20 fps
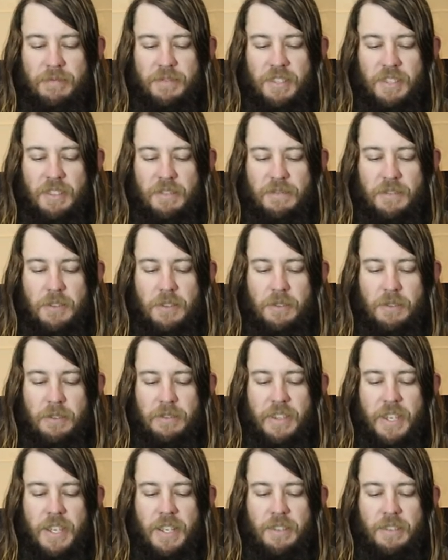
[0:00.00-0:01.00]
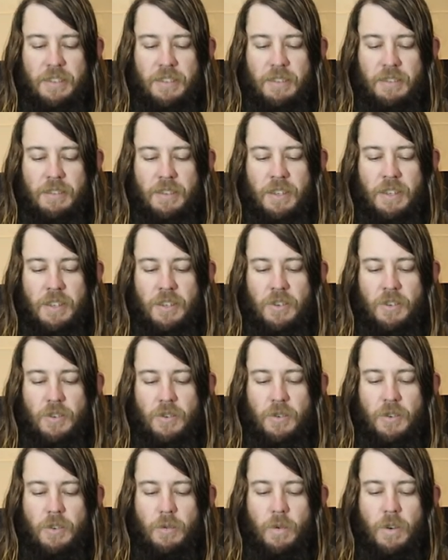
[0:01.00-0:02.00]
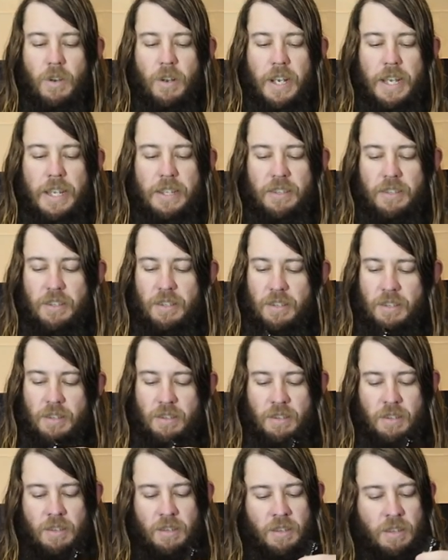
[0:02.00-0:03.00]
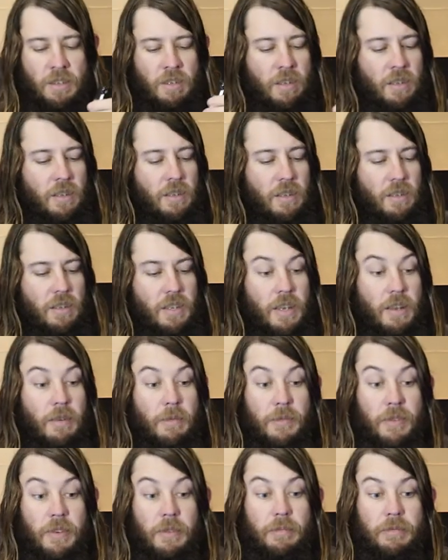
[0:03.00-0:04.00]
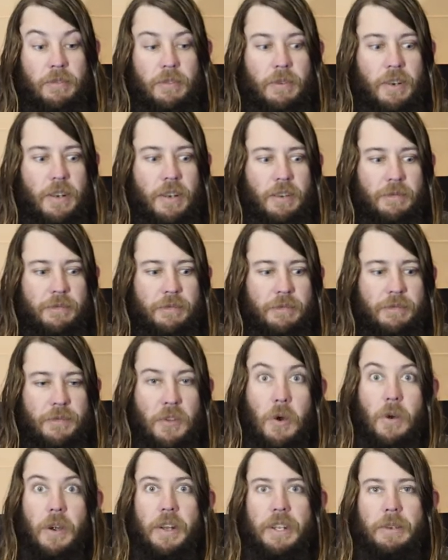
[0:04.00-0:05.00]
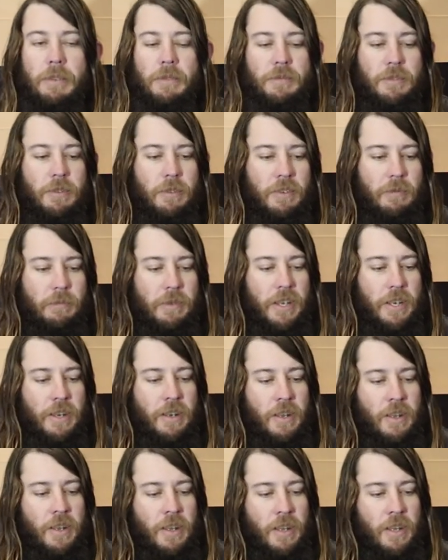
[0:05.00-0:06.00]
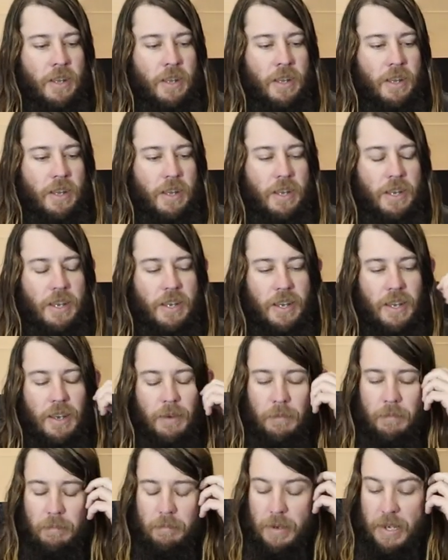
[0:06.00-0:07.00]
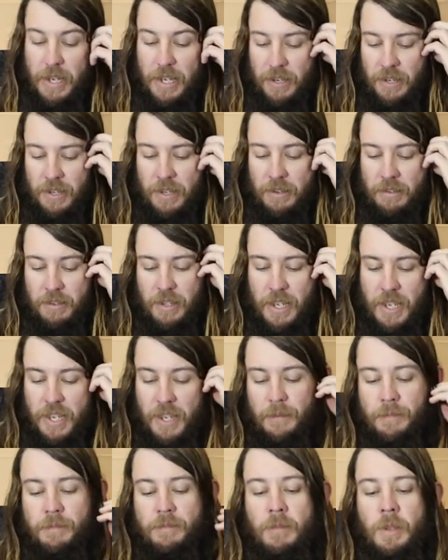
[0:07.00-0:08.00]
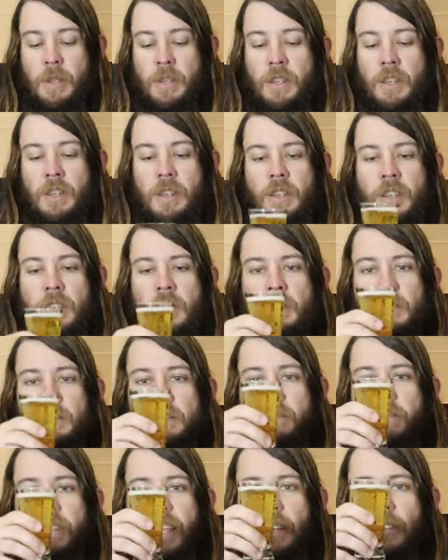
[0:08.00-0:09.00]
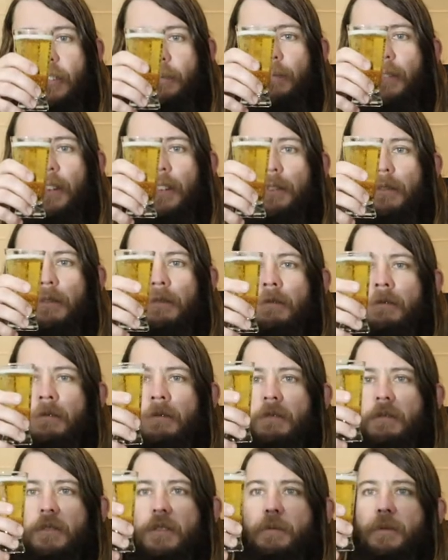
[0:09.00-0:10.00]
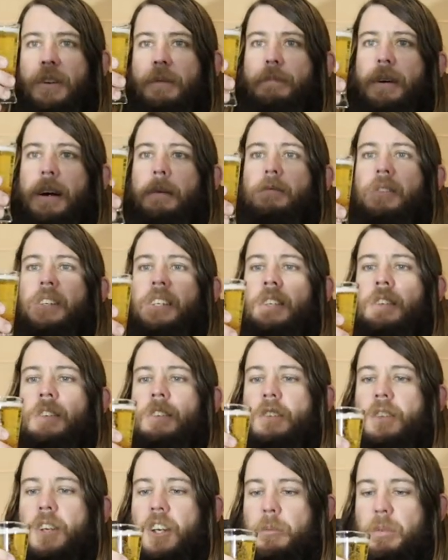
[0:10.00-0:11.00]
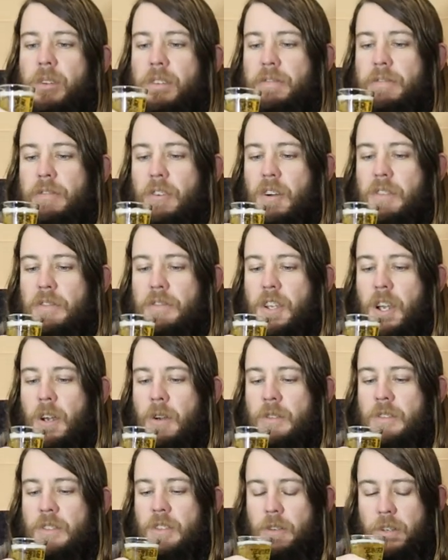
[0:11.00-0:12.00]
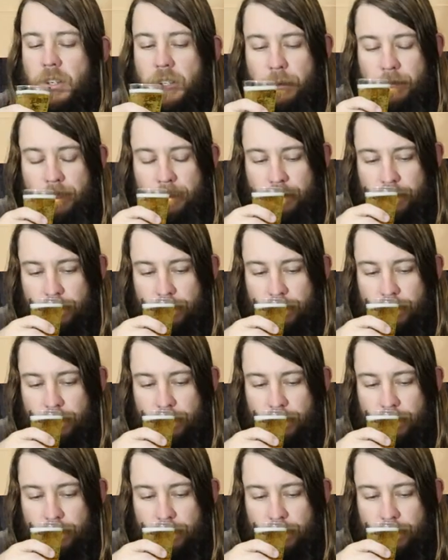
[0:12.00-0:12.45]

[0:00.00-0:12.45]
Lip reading: just a few little things, sugar-wise. Yeah, I'm not a brewer, no idea what I'm talking about. But yeah, that looks pretty cool. It's pretty bubbly, got a bit of froth going to